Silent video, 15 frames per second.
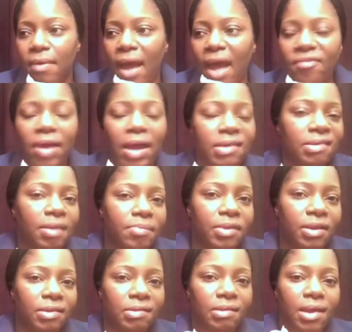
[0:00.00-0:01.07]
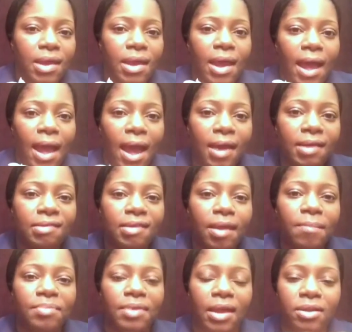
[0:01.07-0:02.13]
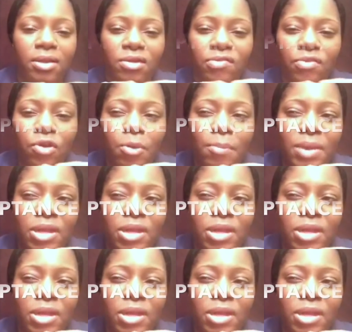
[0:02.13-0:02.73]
Have acceptance. Accept that there's going to be